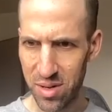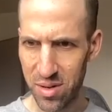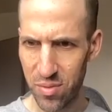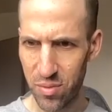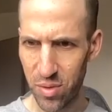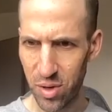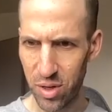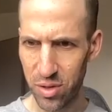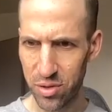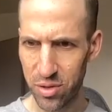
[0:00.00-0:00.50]

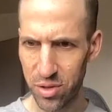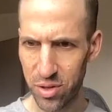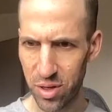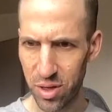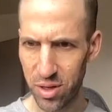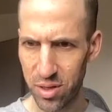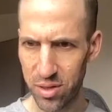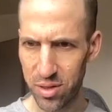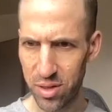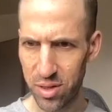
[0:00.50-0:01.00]
Russ
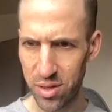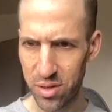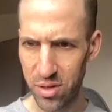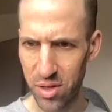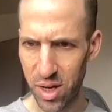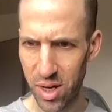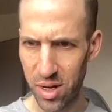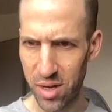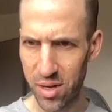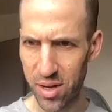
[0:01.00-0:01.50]
Johnson,
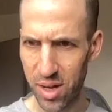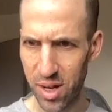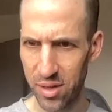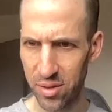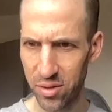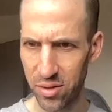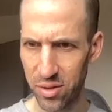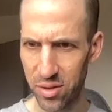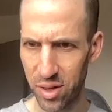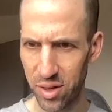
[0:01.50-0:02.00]
Jan
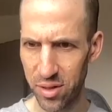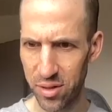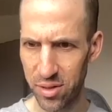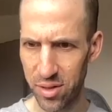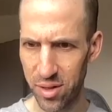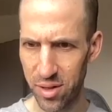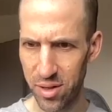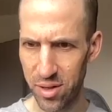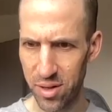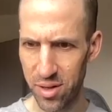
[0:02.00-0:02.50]
Daniel
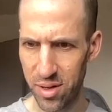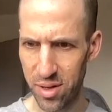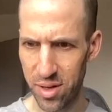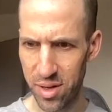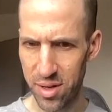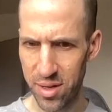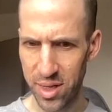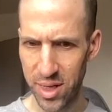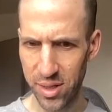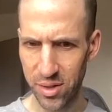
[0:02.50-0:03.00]
Johnston.
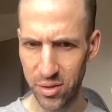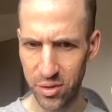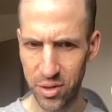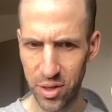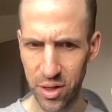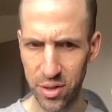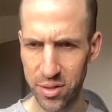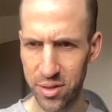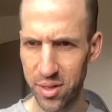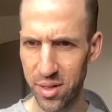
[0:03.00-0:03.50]
Daniel
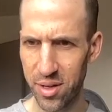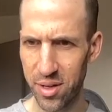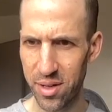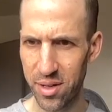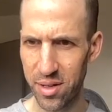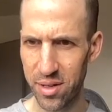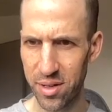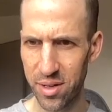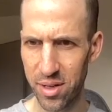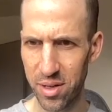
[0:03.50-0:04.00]
Johnston,
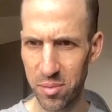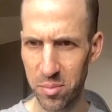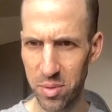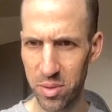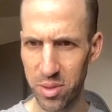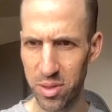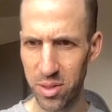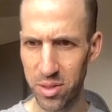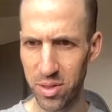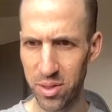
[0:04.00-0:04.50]
isn't he a
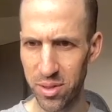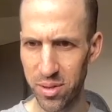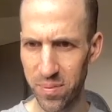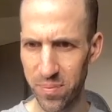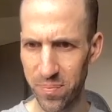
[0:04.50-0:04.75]
musician?